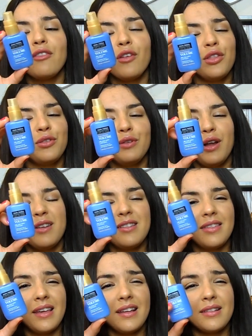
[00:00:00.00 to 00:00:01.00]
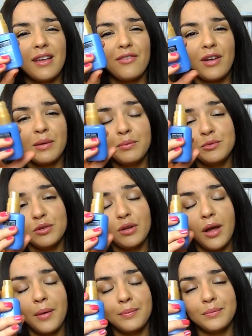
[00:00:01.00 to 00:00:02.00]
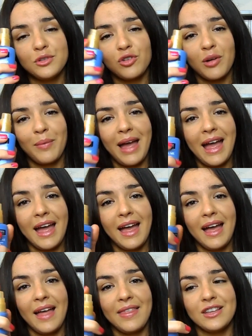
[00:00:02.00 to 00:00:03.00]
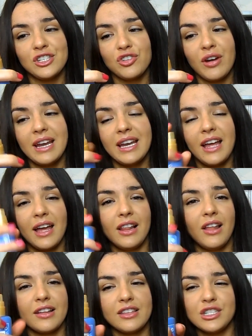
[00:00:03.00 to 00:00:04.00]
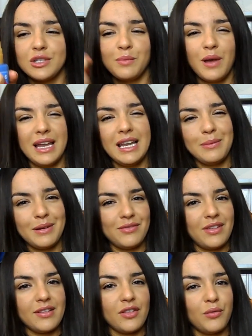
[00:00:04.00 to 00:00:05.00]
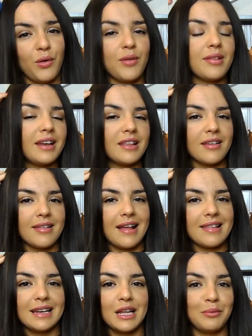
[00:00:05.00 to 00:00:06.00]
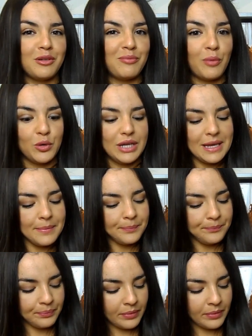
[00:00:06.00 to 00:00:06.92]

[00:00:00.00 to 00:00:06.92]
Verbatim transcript: I've gone through loads of these. If I um, dry my hair and then straighten it, I like to just put a little bit of this in the roots and it does add a little bit of body.